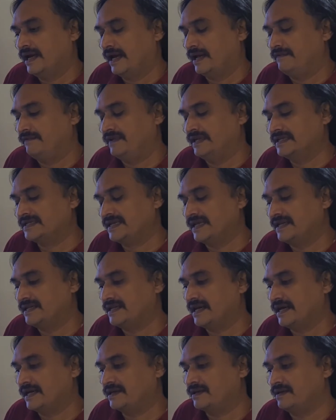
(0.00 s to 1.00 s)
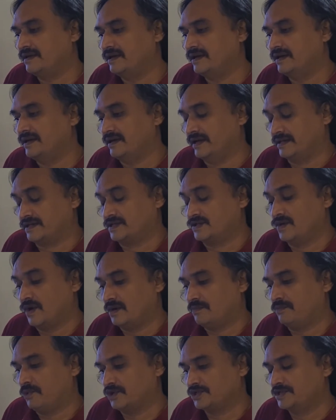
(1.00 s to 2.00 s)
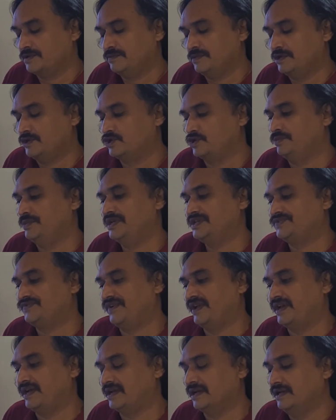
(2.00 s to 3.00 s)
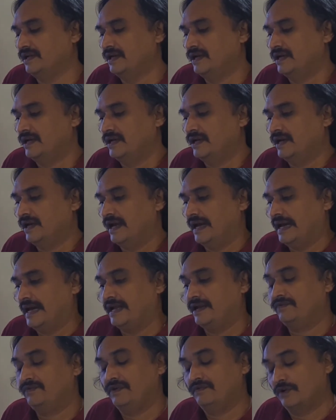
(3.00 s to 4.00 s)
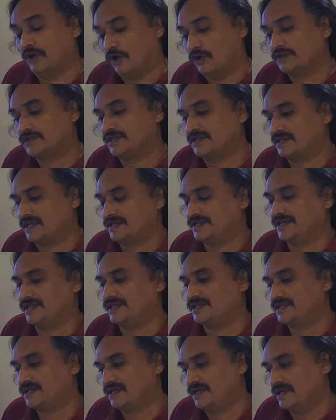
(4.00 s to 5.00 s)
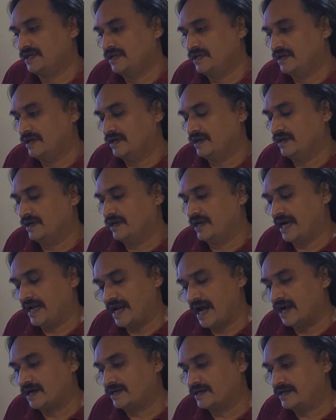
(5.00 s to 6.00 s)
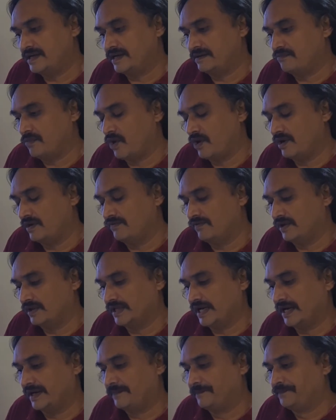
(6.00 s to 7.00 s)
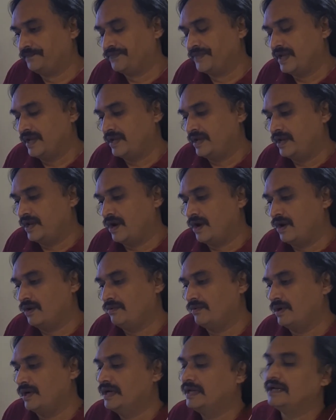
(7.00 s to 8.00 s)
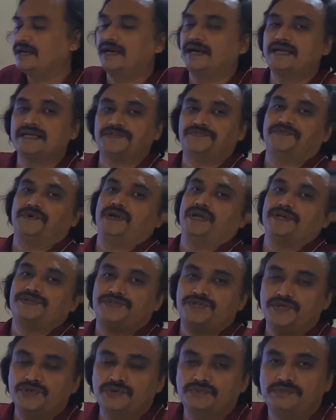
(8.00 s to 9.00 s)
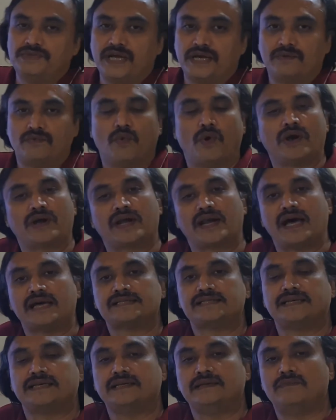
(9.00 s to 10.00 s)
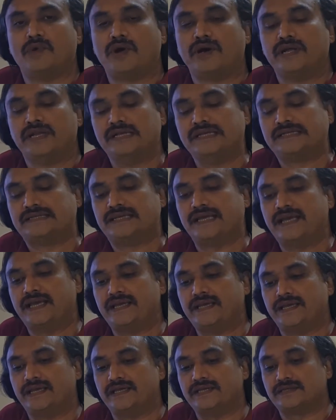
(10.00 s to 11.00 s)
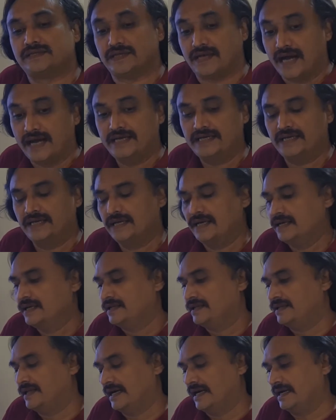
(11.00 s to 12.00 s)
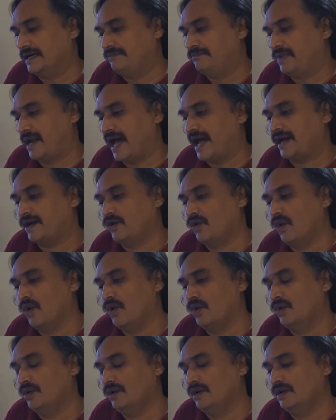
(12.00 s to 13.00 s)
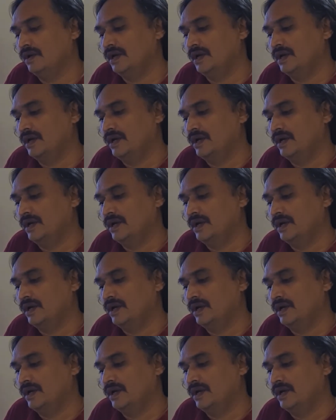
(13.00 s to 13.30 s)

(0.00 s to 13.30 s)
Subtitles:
and we'll say that it's not possible to be spherical, and we will also suggest an alternate model for that. Now let us assume that what classical model is saying is right, that black hole